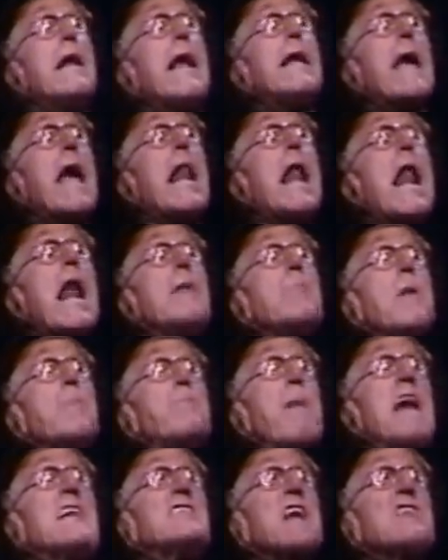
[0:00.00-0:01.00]
yellow limey
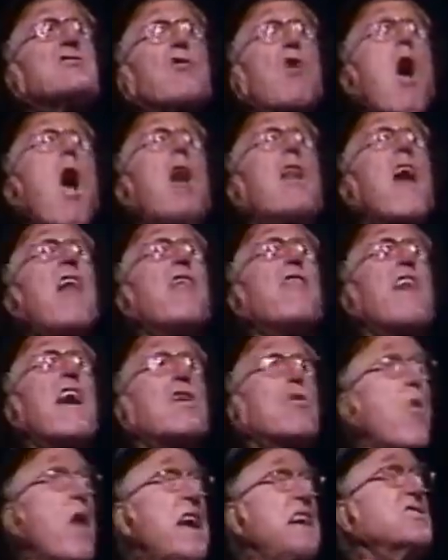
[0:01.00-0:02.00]
bastards, crawl out of the
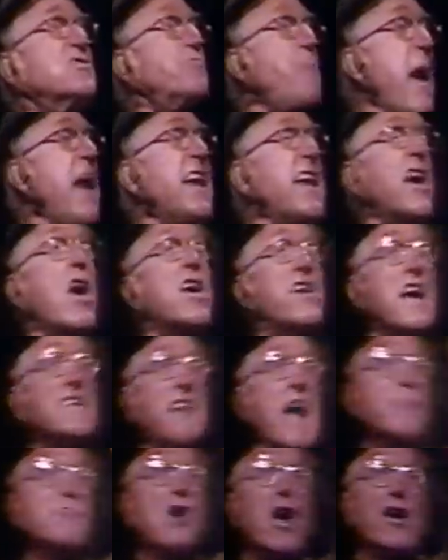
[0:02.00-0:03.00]
Queen's petty. Yes,
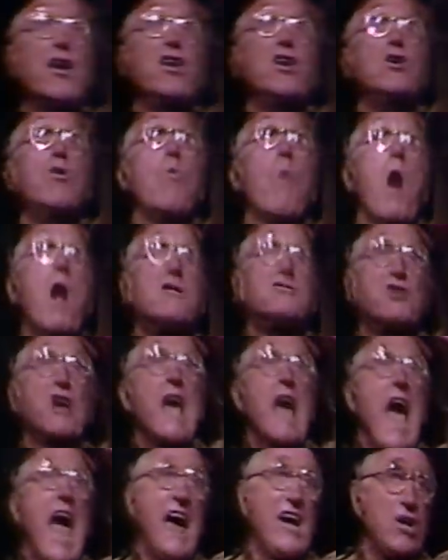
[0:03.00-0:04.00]
I'm talking to you, Walsh,
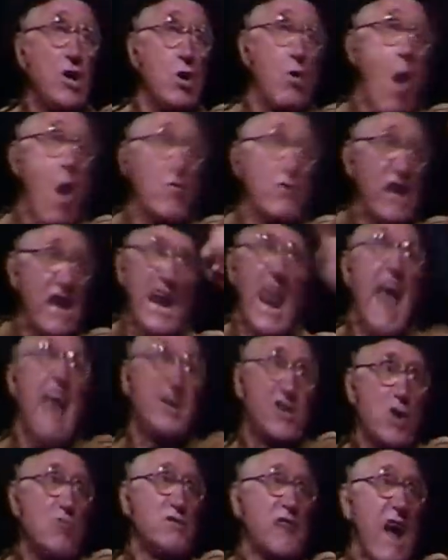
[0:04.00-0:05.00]
and you, O'Neill, and
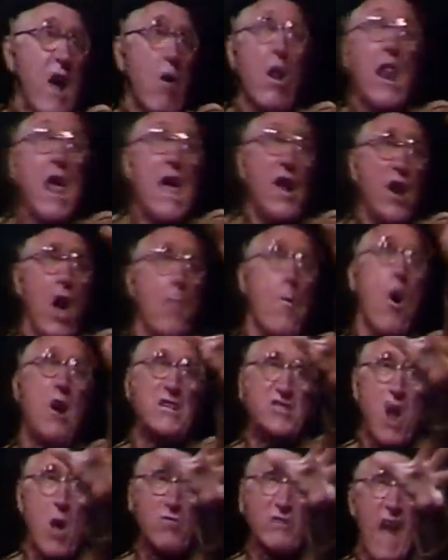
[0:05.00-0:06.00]
you, Carroll. No, boys,
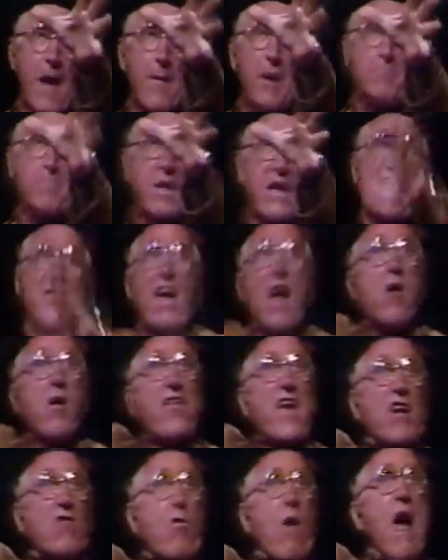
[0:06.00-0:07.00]
don't come at me, there are
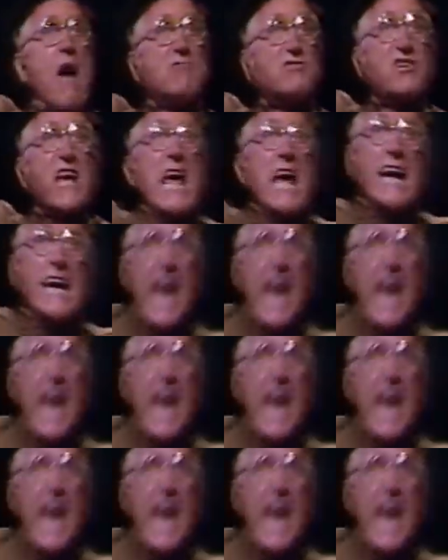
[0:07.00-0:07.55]
the Krauts. Get